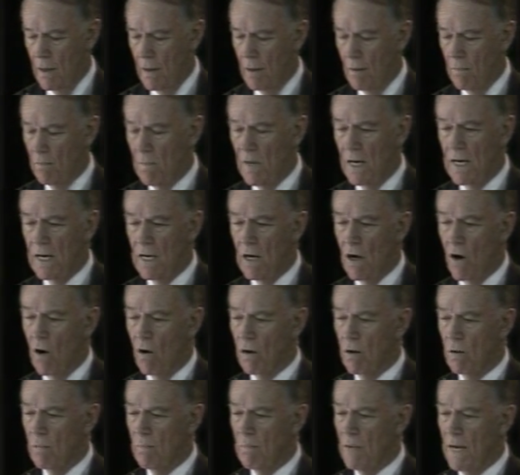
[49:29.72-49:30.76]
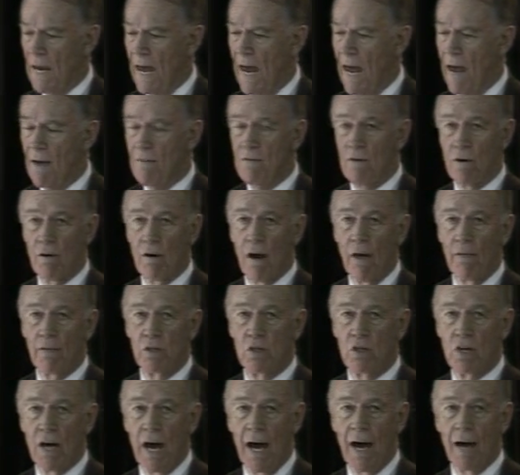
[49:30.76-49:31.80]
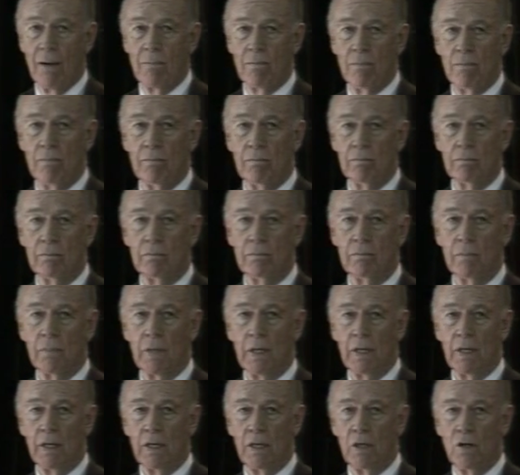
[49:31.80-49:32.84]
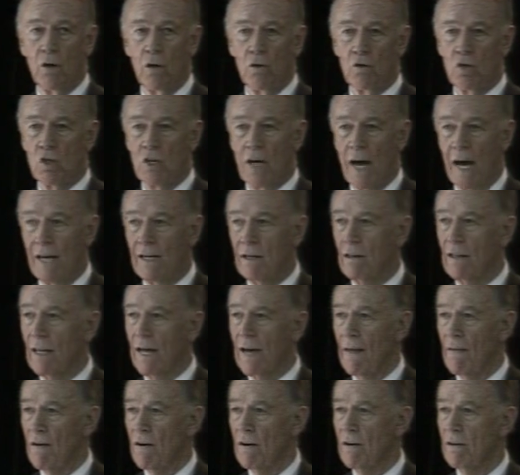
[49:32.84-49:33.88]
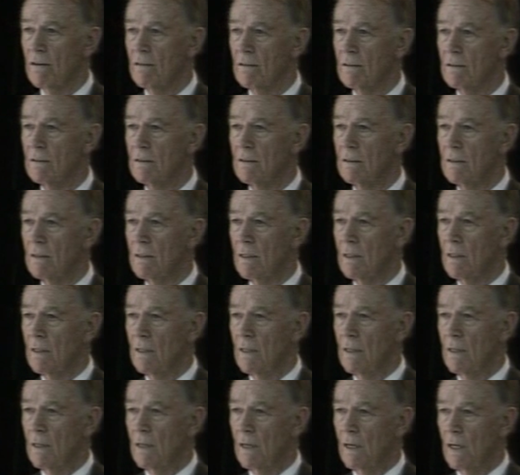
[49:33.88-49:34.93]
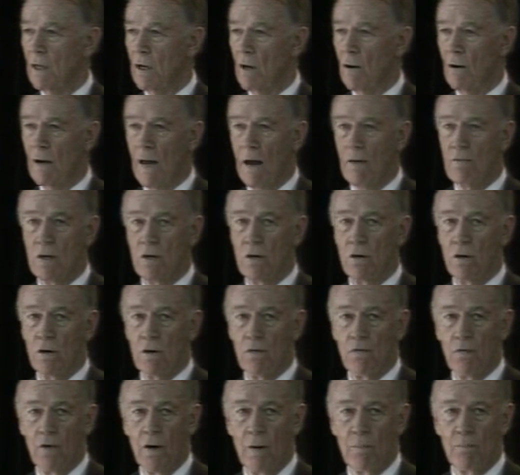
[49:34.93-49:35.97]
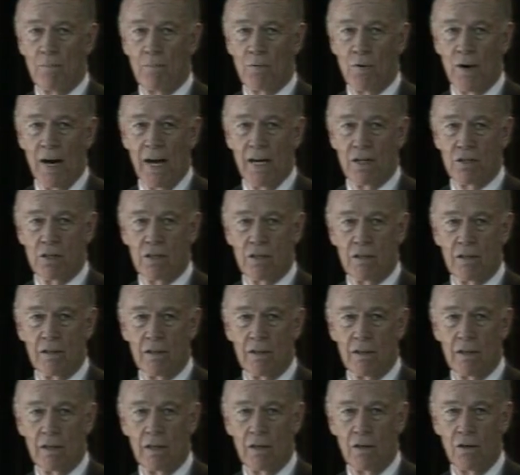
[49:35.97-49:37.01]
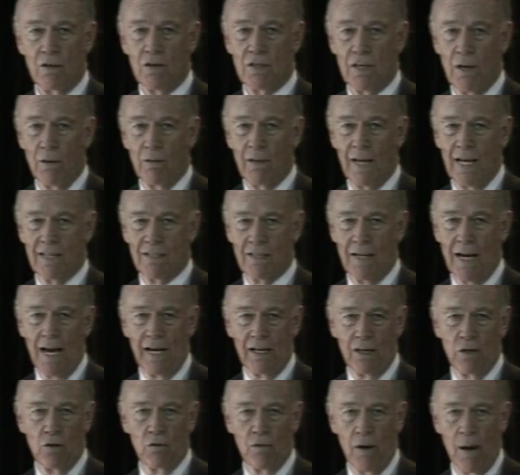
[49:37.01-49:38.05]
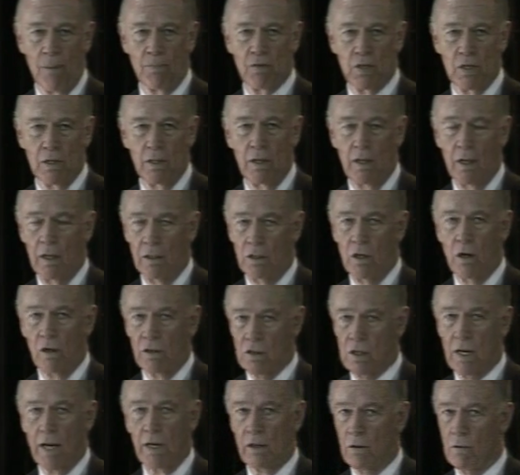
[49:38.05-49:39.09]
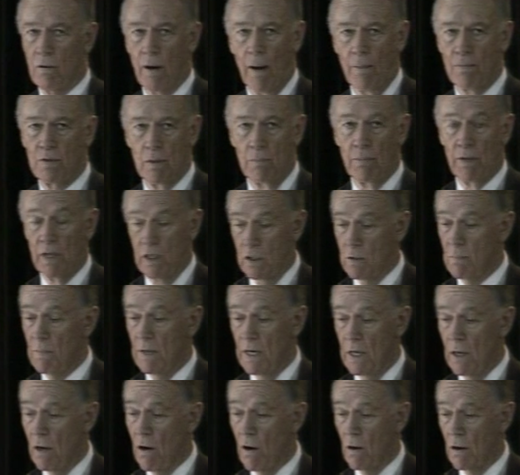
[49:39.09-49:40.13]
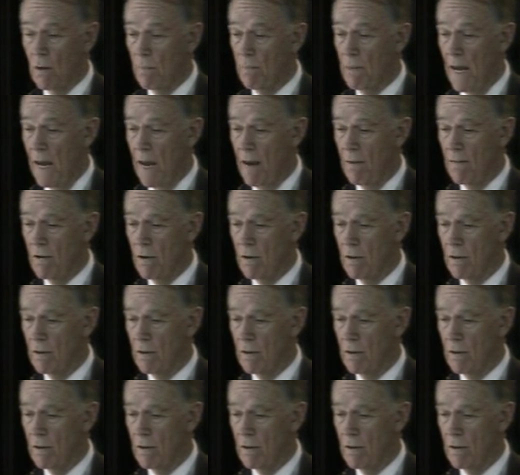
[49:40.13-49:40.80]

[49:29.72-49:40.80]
mediocre behavior on the job. You don't shine your leather. You don't have your uniform pressed. You say, well, that's not corruption. No, it's not corruption, but it's mediocre behavior.